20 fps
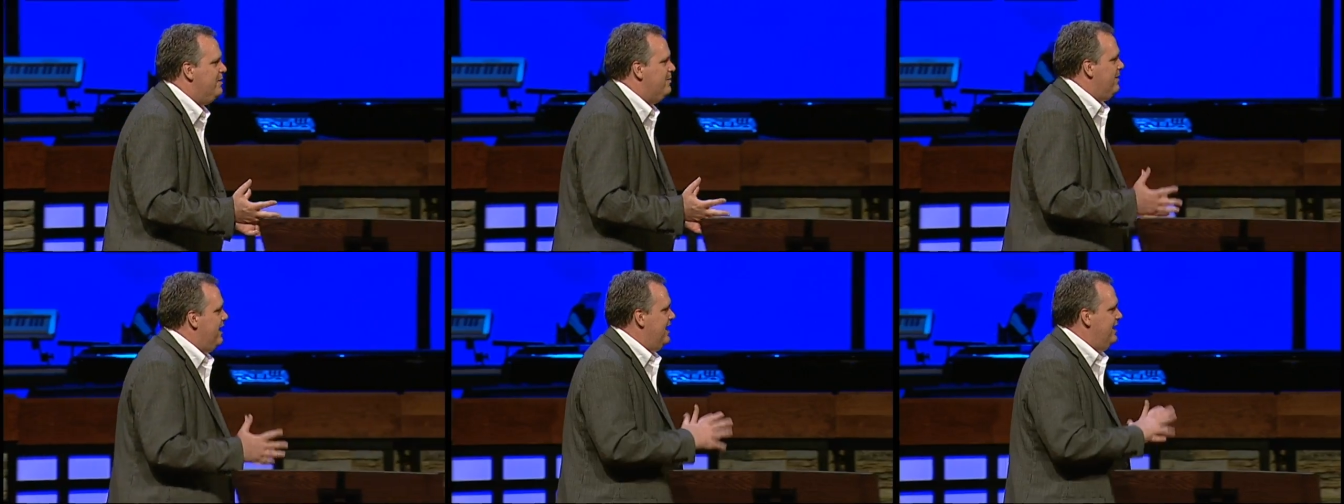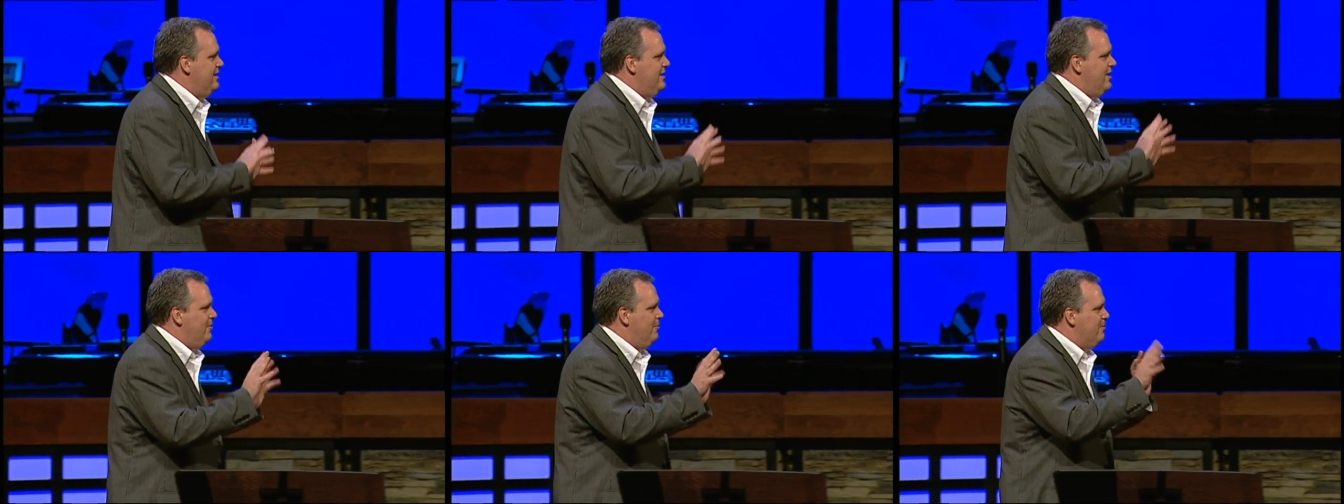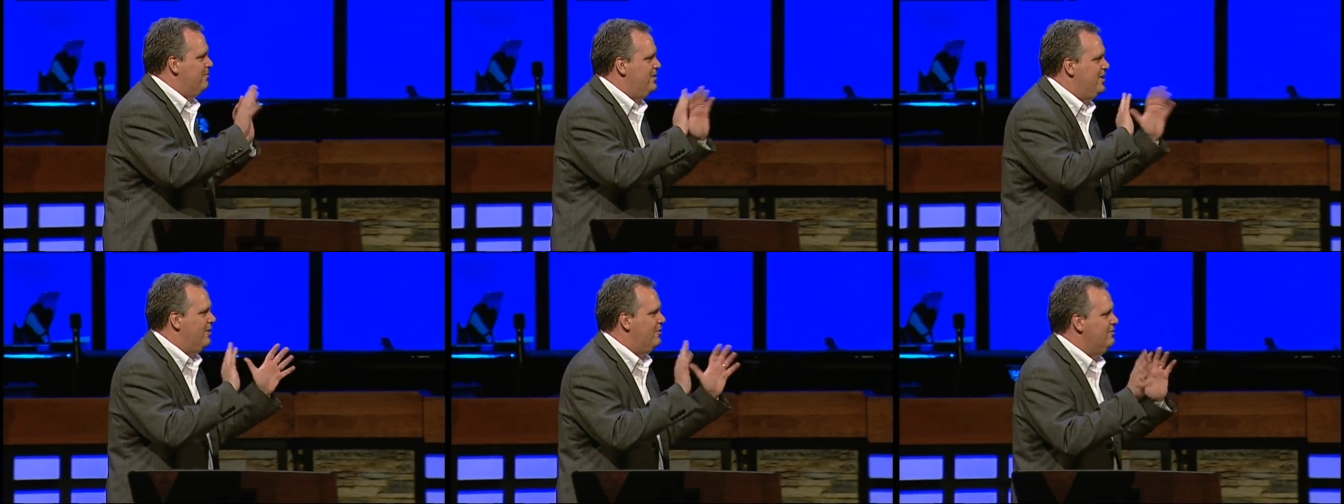But man,
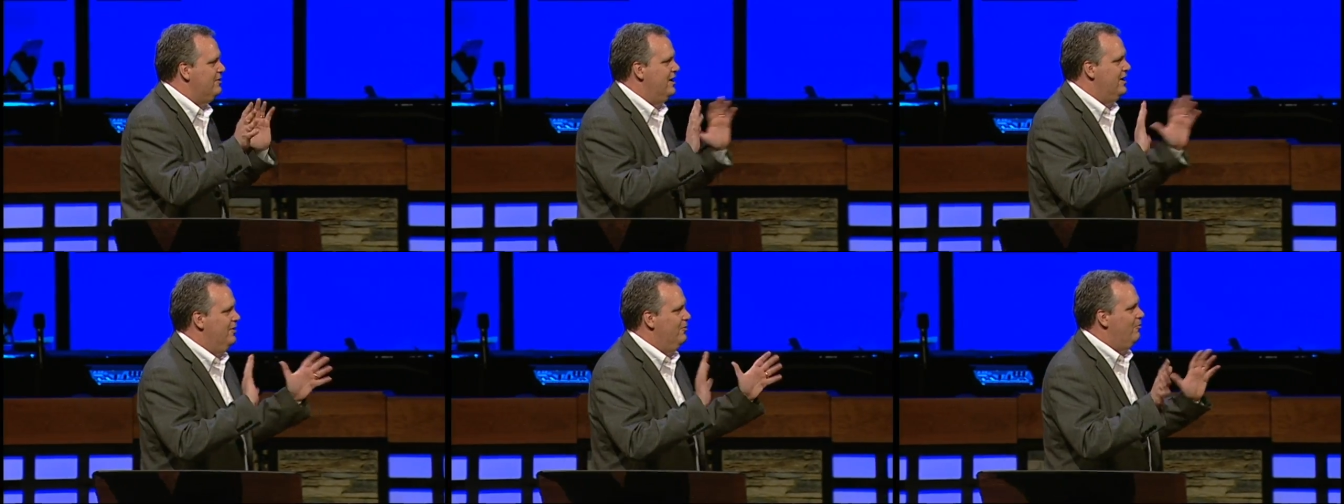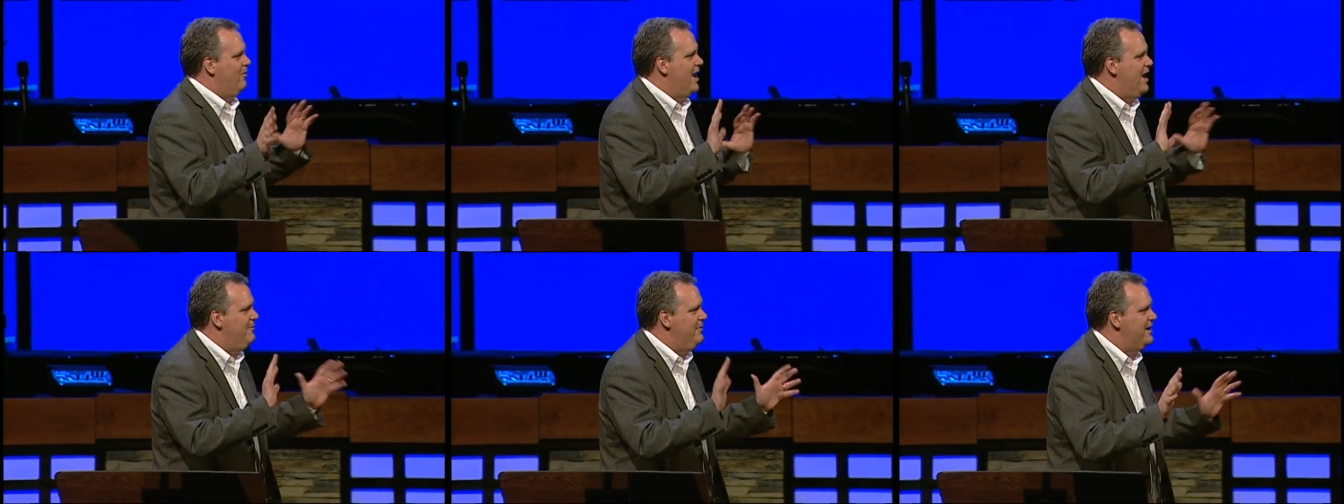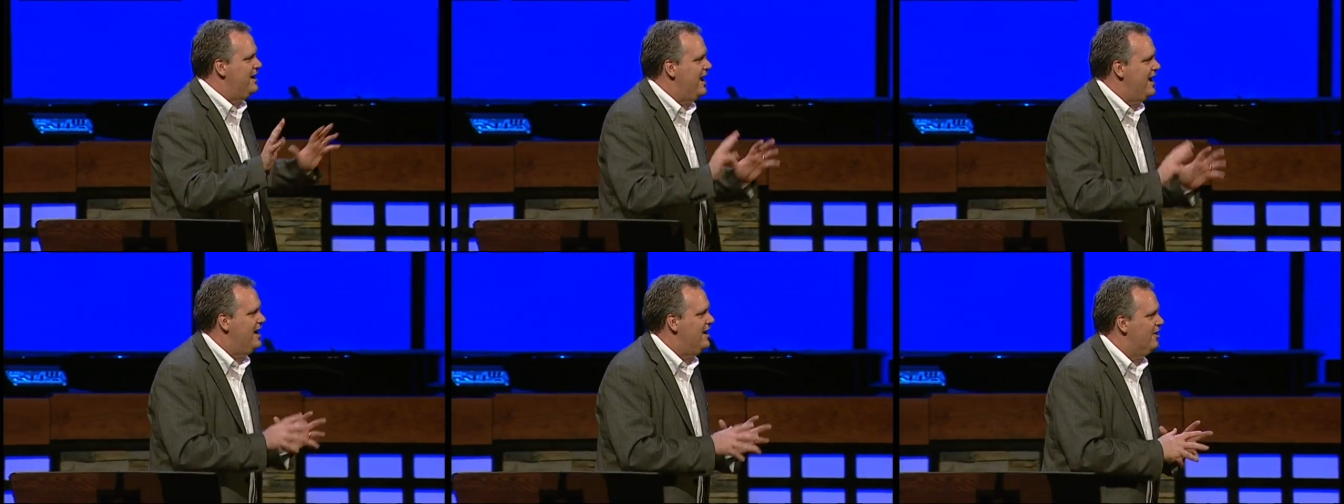don't, don't weigh me
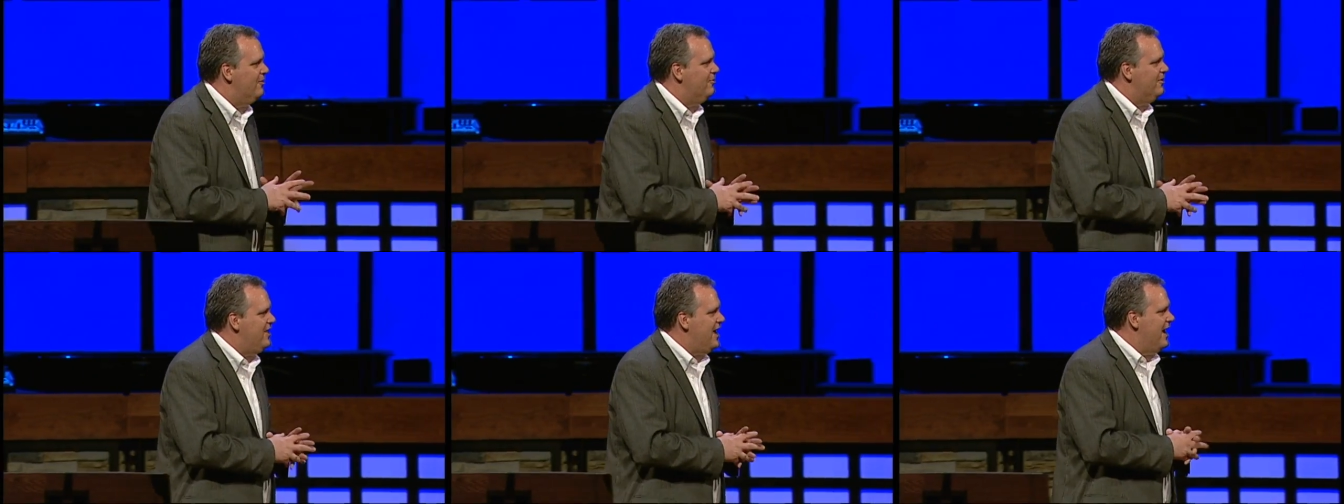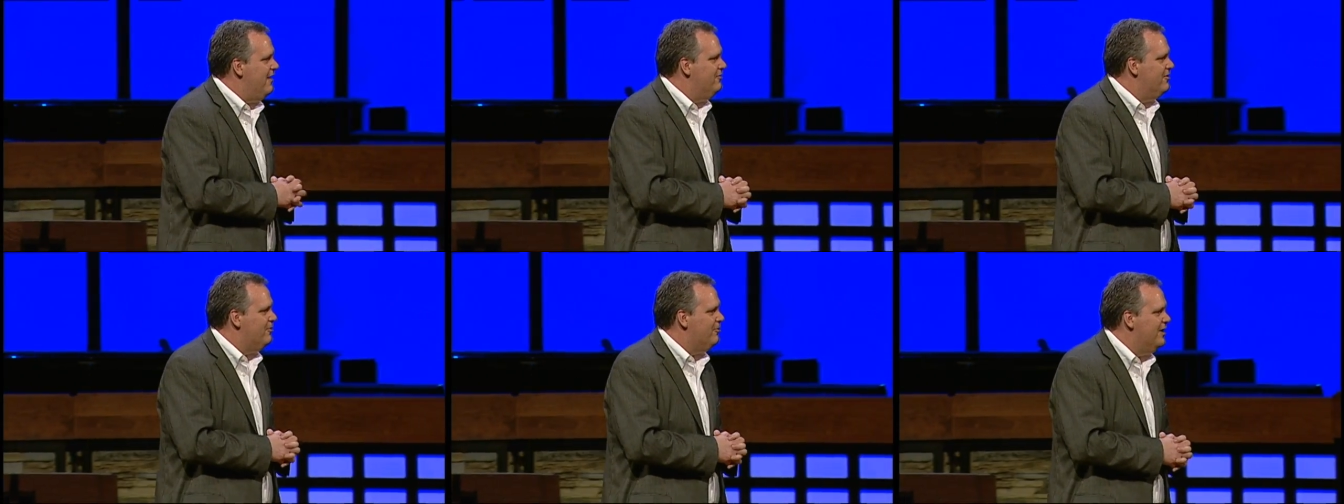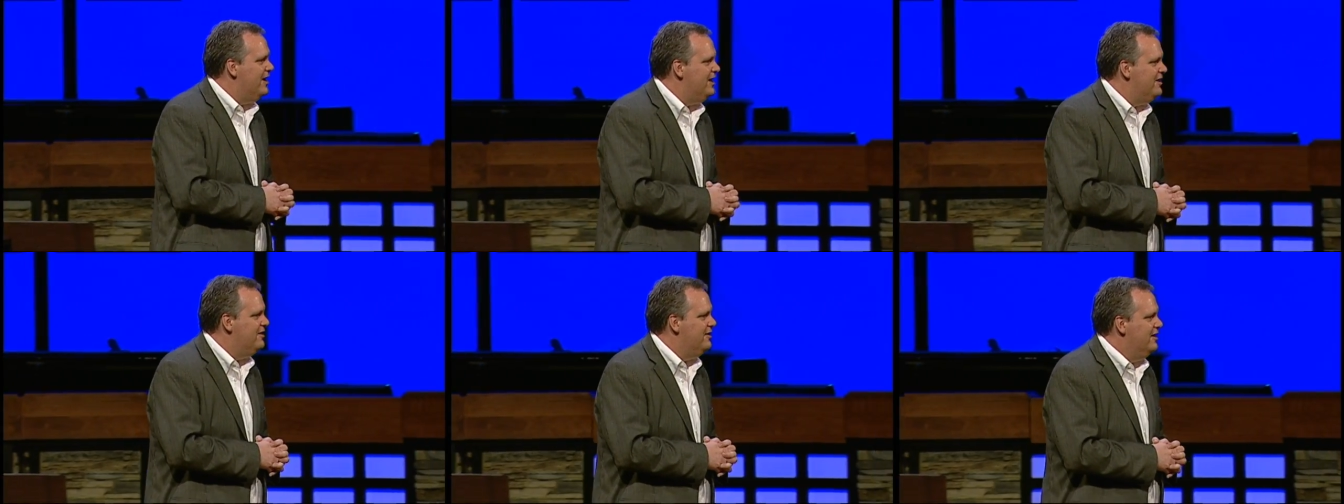down with having to
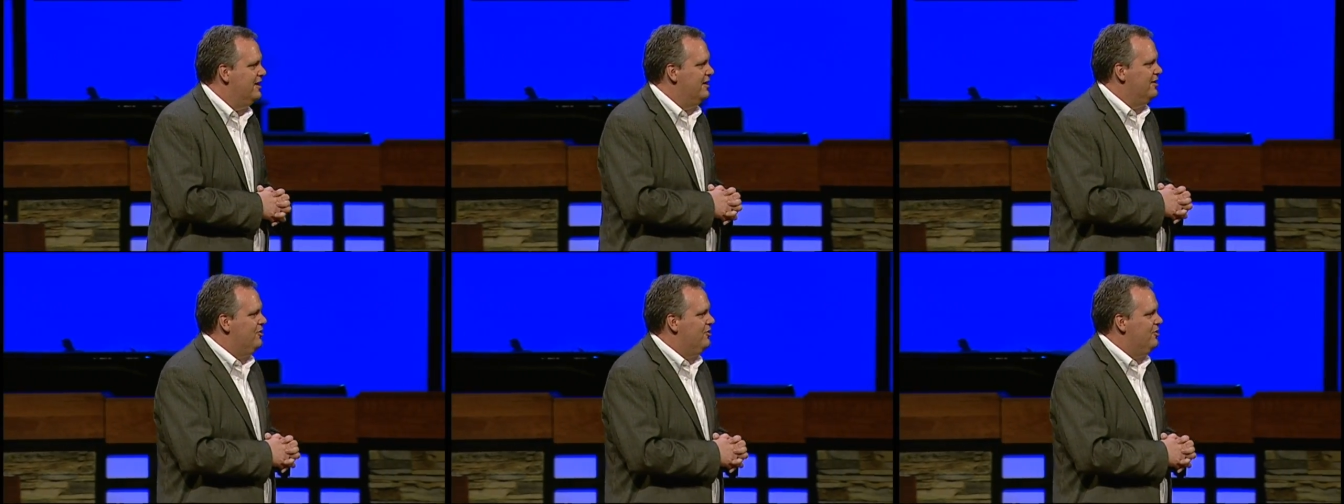read